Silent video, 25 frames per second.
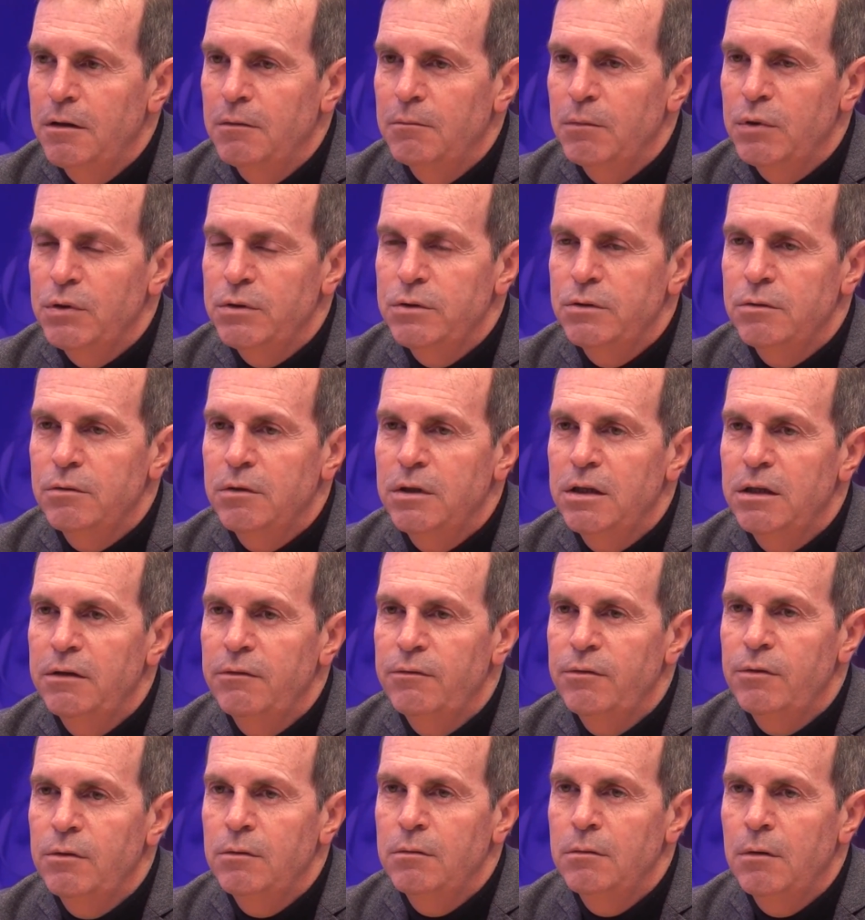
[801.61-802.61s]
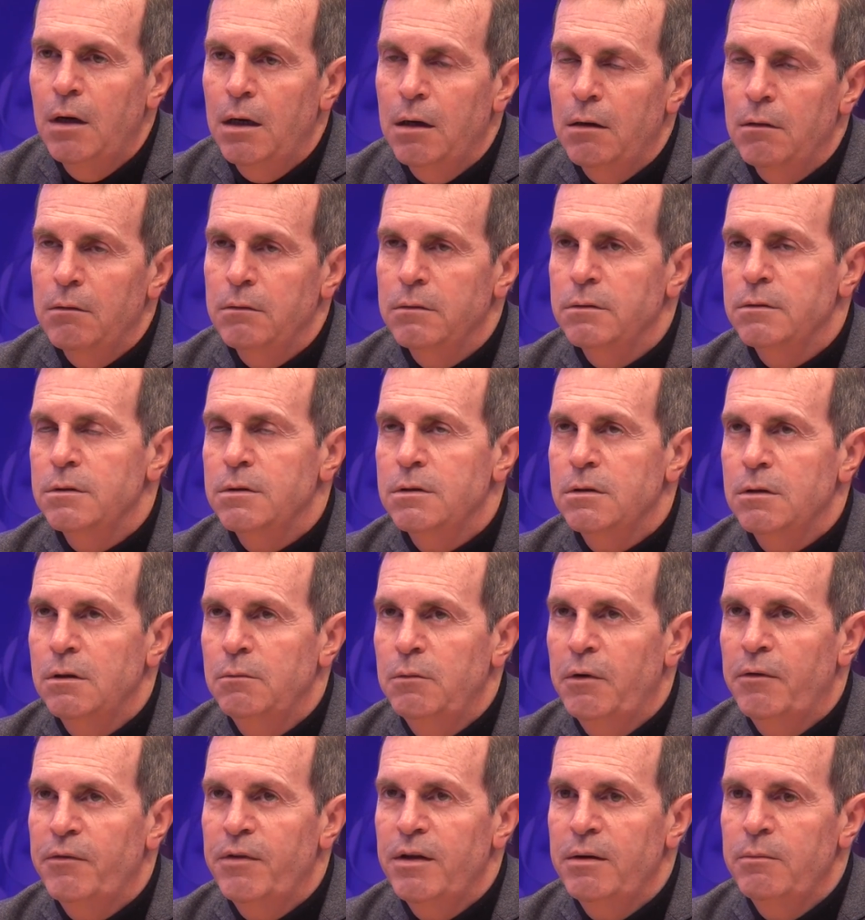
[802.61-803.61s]
But to give you,
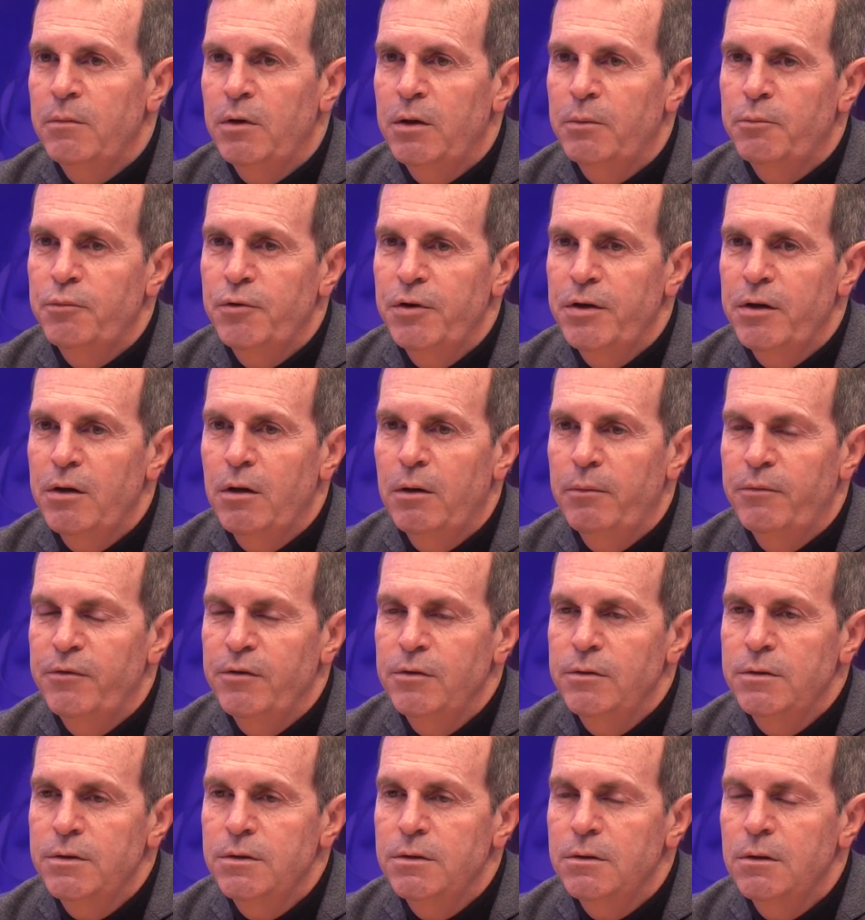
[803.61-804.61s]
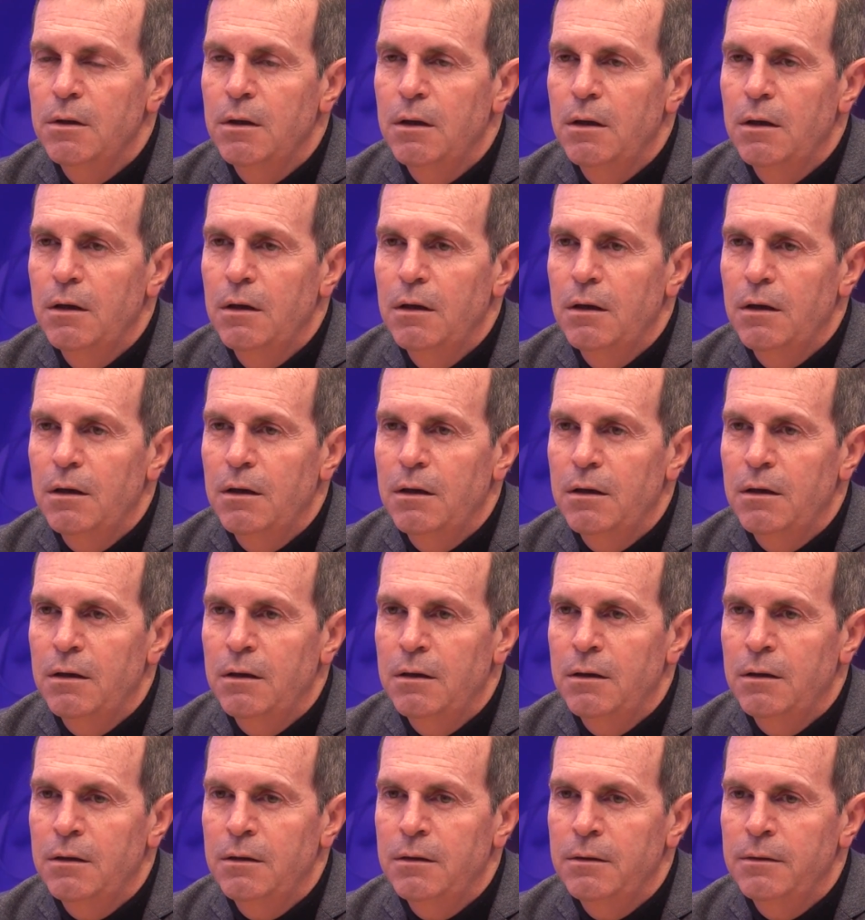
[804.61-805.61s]
some of them are pretty obvious,
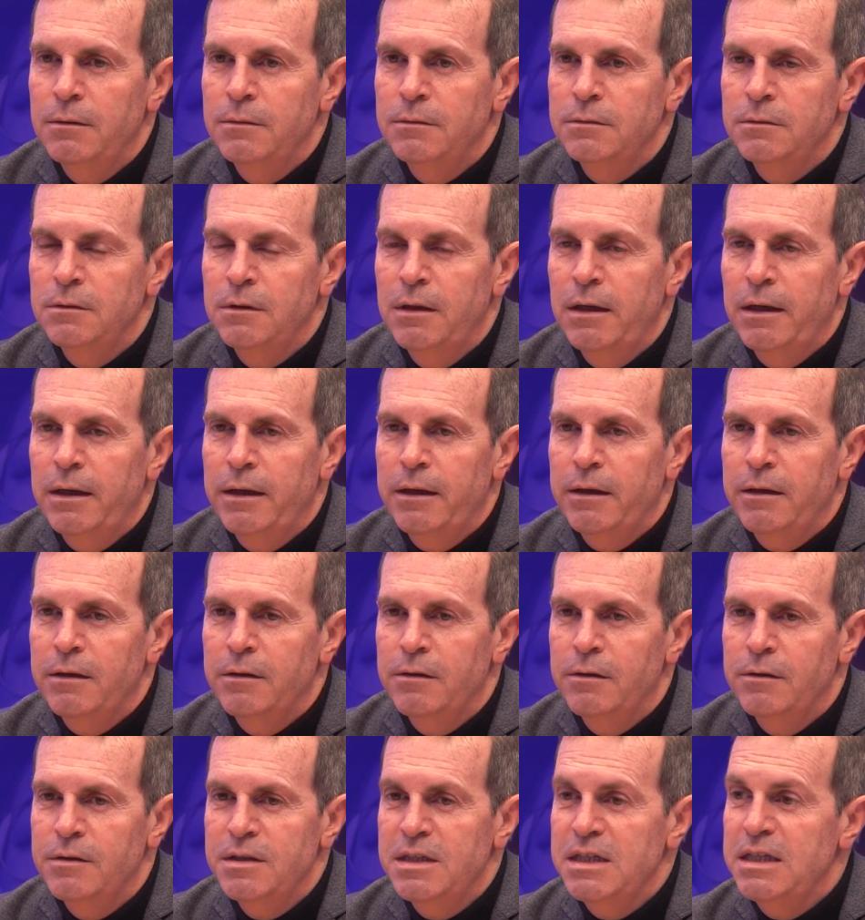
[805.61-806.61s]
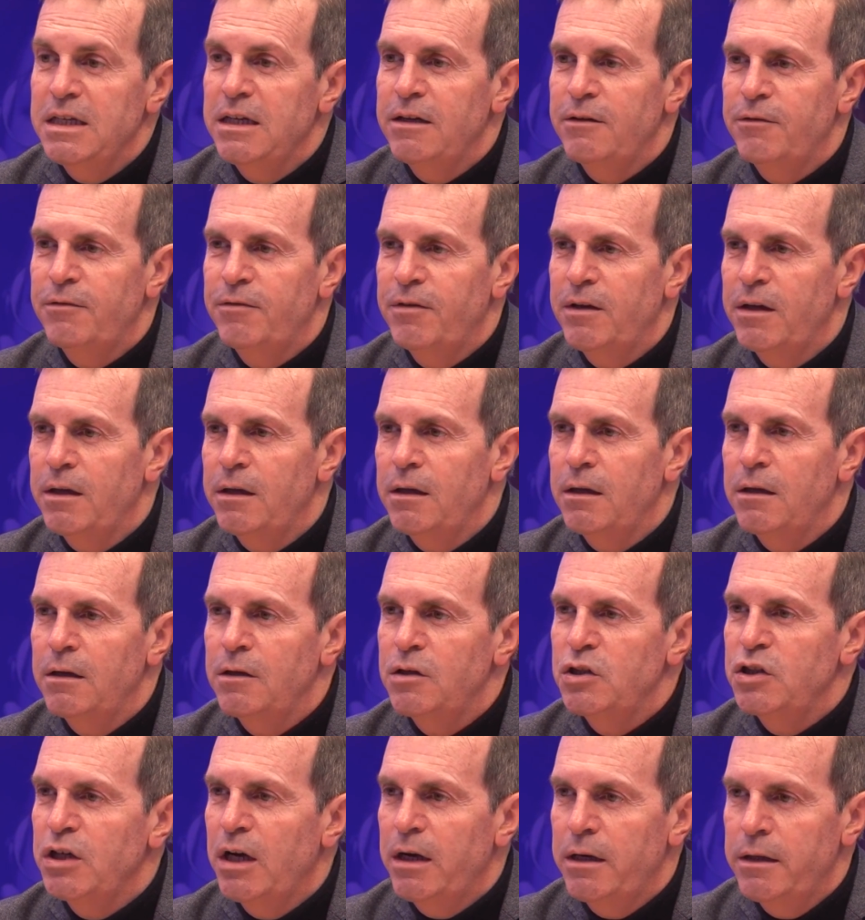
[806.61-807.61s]
like
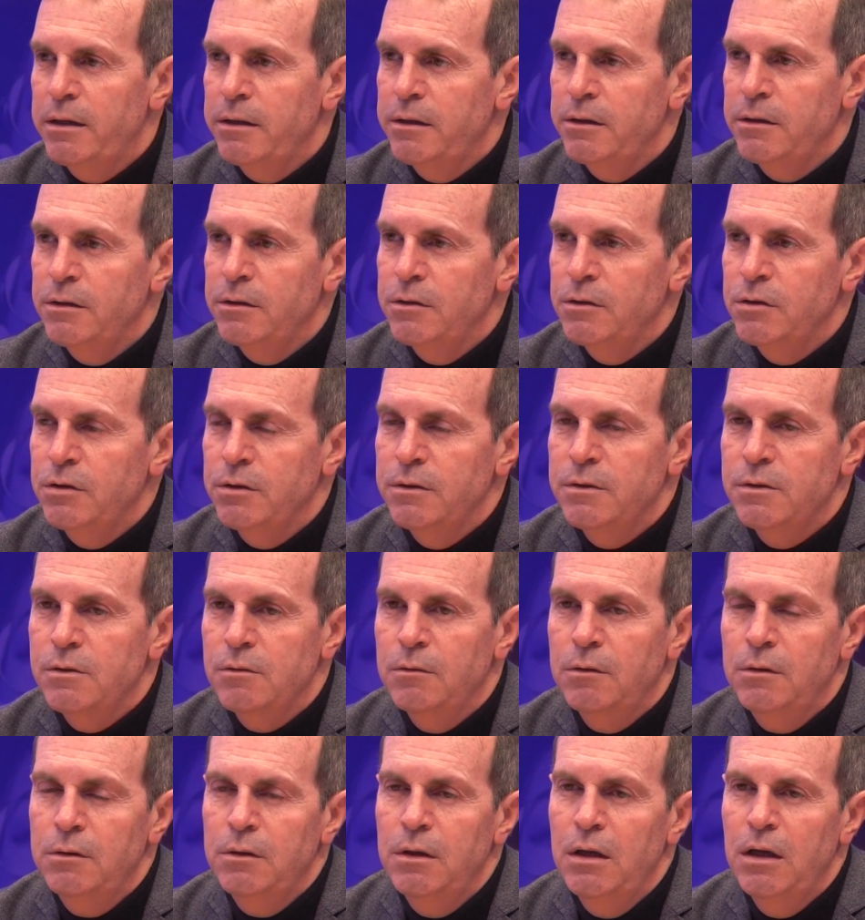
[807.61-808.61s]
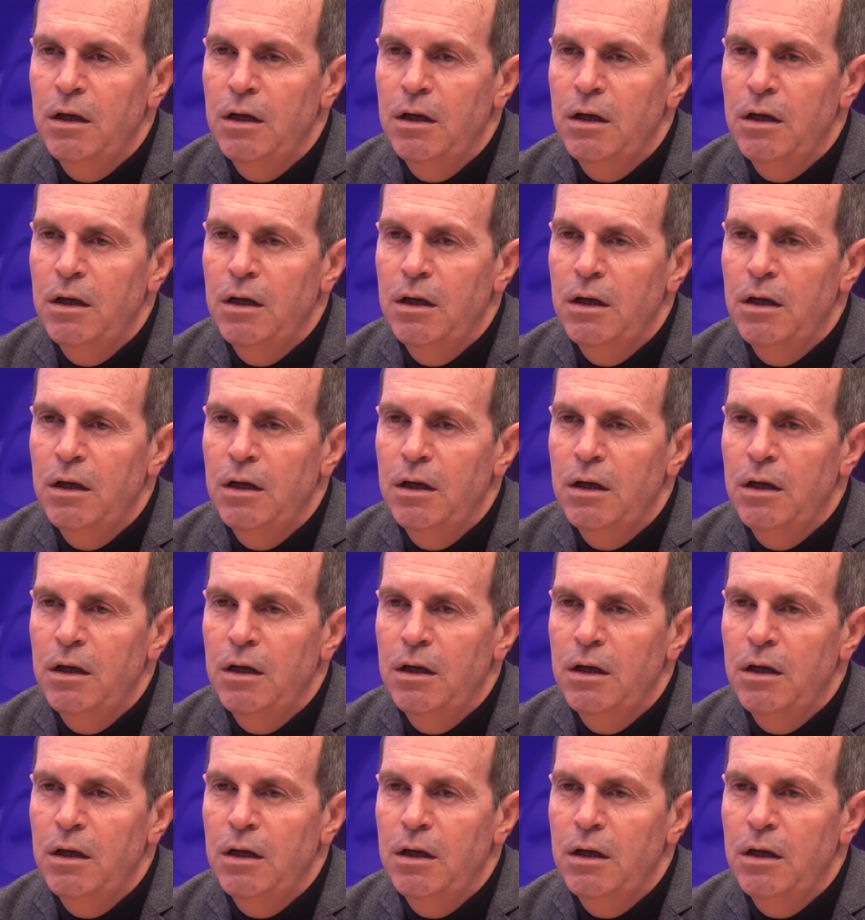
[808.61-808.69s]
CFA challenge and so on.